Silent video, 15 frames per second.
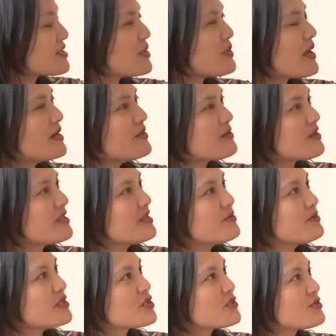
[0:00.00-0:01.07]
So I don't think
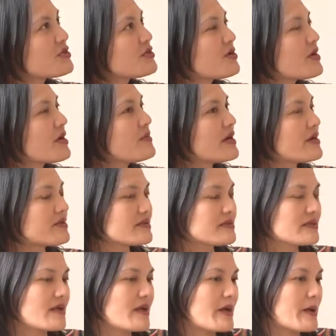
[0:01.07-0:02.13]
we should talk about
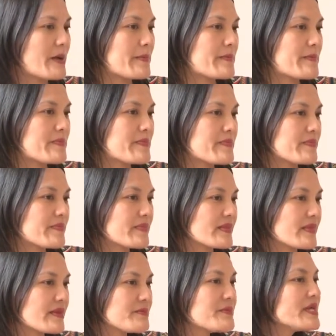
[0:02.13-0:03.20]

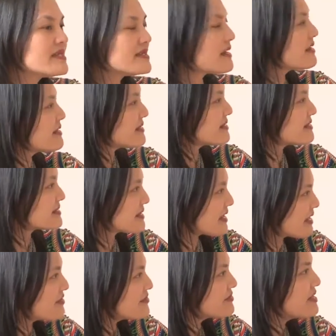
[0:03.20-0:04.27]
media in
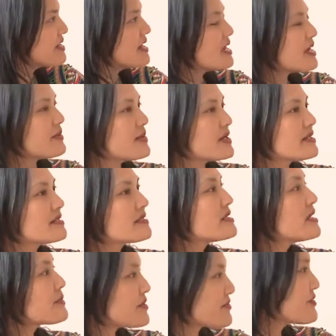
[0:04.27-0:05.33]
itself, but in
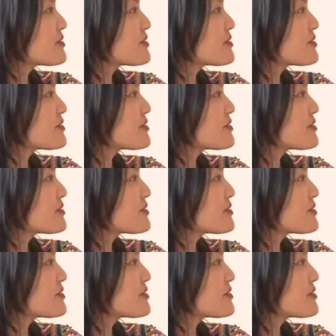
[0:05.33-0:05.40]
terms of